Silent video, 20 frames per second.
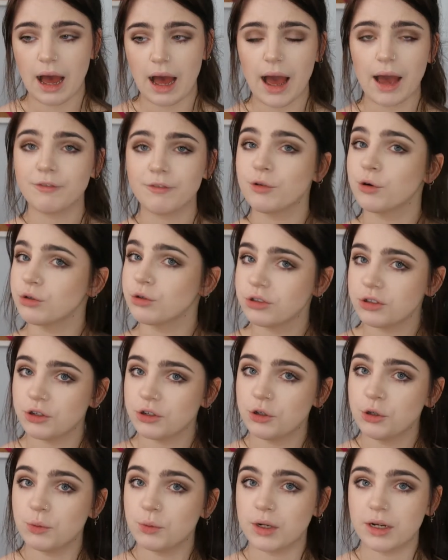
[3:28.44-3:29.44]
I've ordered a
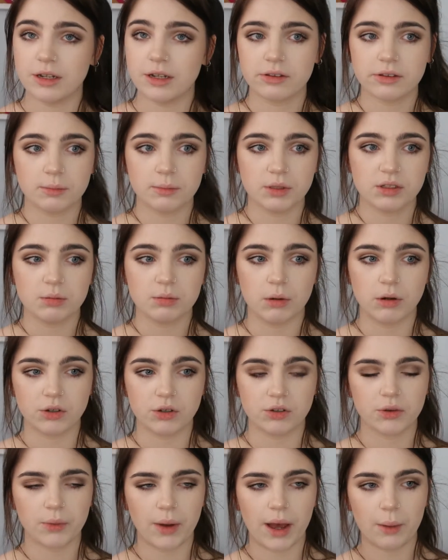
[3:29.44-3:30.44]
new one and it's coming tomorrow,
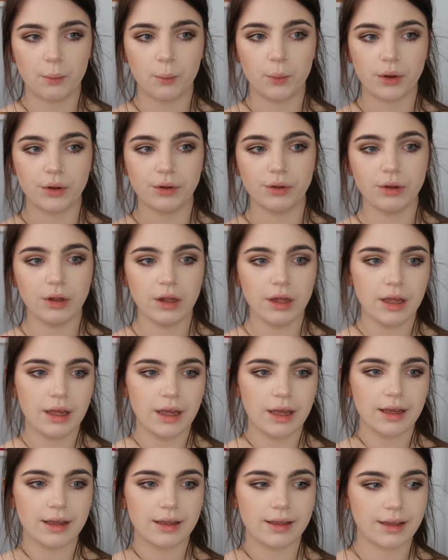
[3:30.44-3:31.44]
so I will
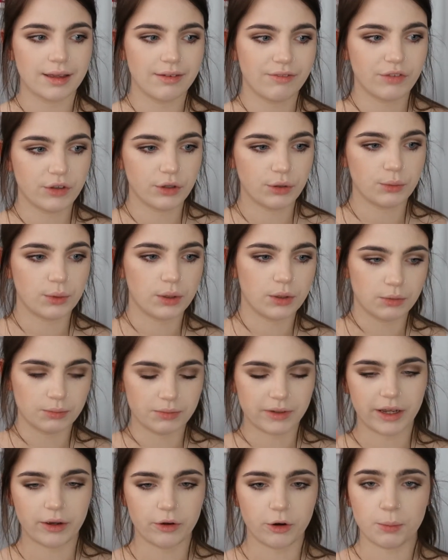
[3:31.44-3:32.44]
give you an
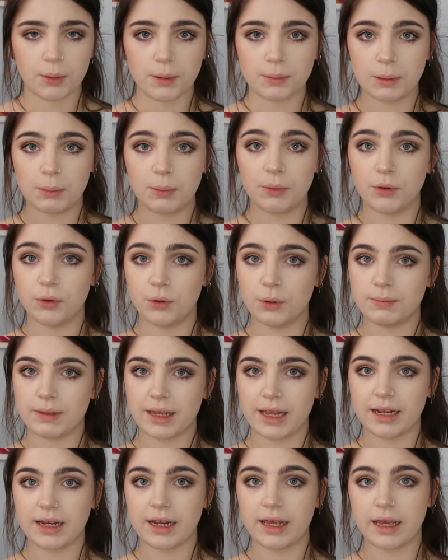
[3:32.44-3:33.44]
update, or I'll probably put an
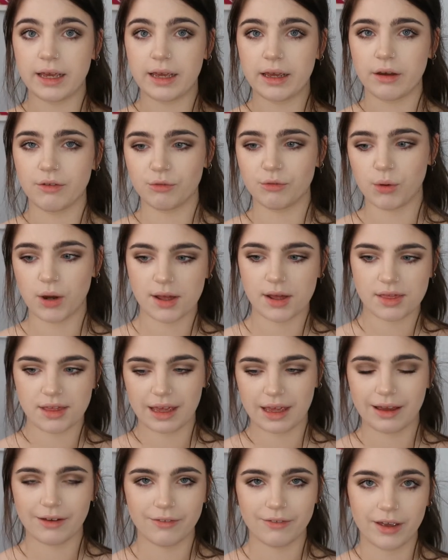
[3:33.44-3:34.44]
update in here of what I
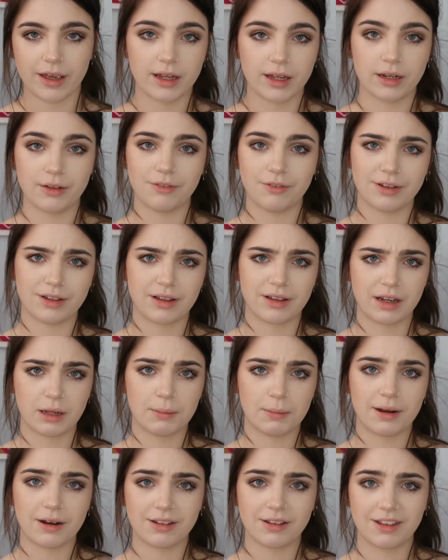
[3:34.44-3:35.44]
think of it and if it's any
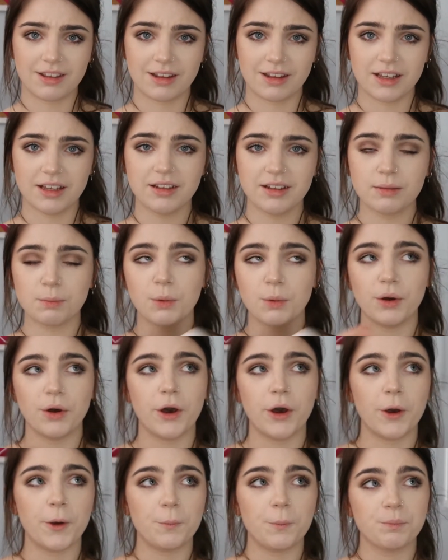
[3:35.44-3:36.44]
better than this. But
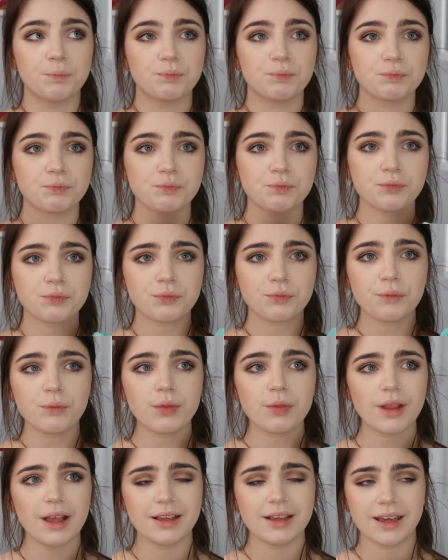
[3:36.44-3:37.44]

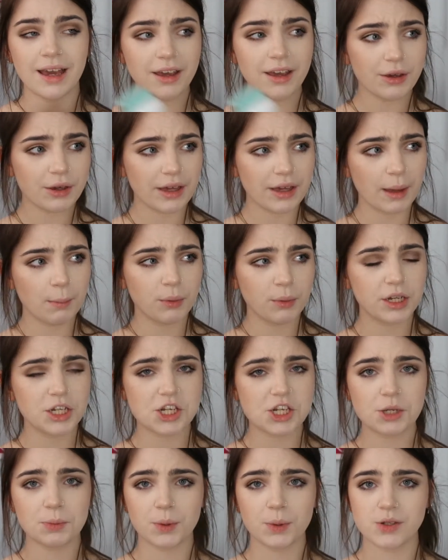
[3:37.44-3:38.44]
yeah, you can get pretty
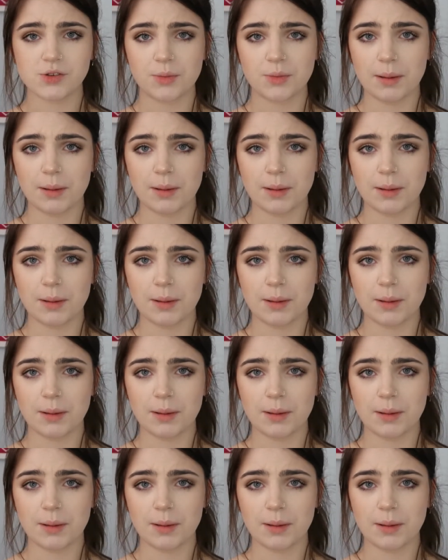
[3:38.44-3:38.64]
cheap ones from